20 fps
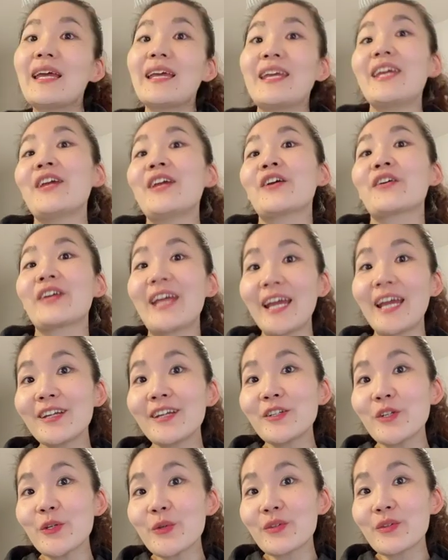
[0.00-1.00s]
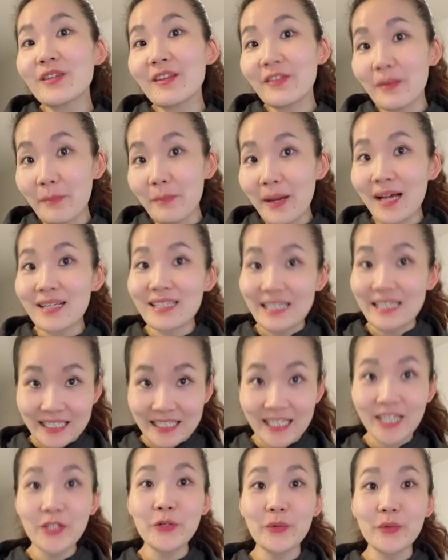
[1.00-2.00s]
Here, Caden used the past
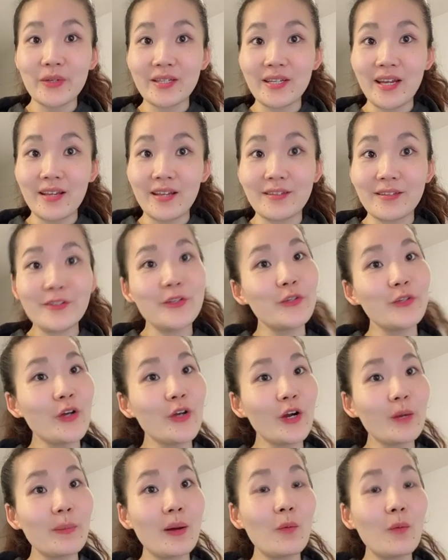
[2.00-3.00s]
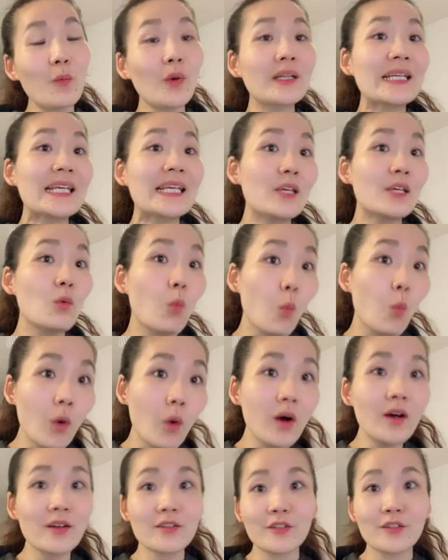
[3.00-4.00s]
continuous tense to talk about what he
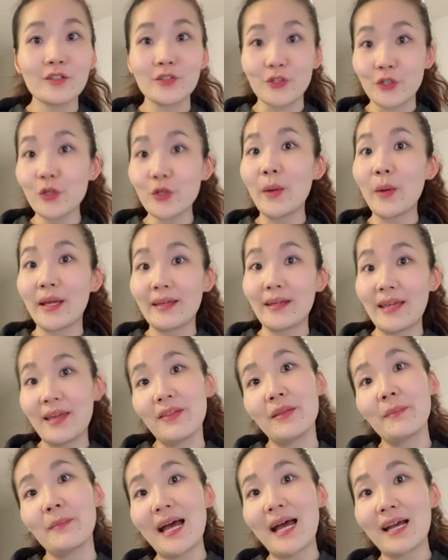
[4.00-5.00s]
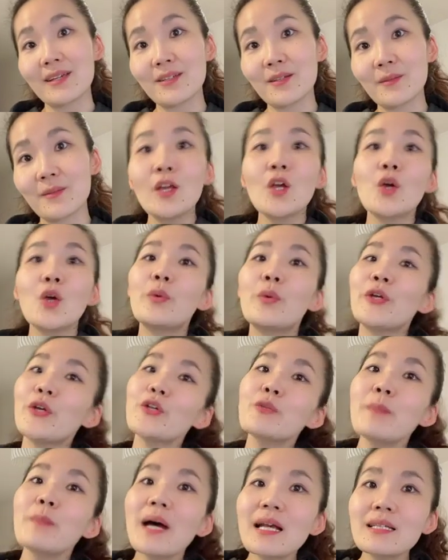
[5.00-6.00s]
was doing in the past. We use
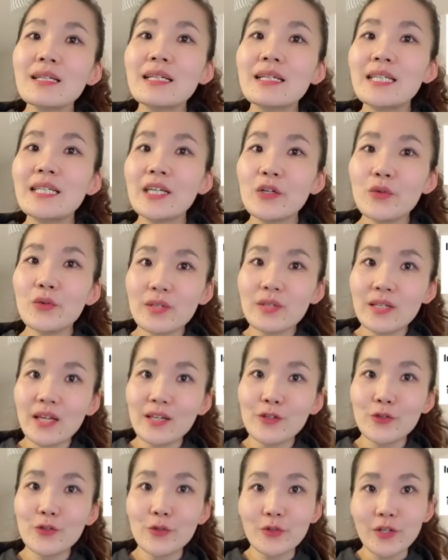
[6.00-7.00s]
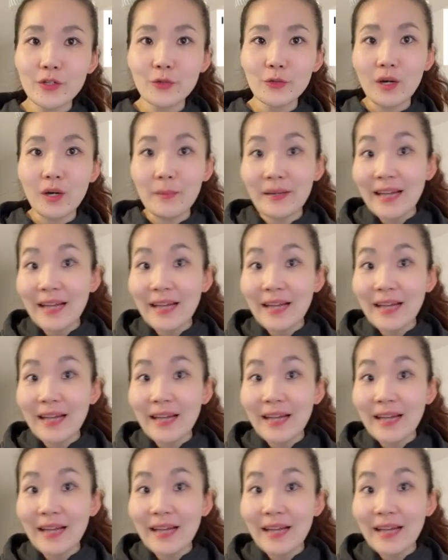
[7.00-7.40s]
past continuous tense to describe an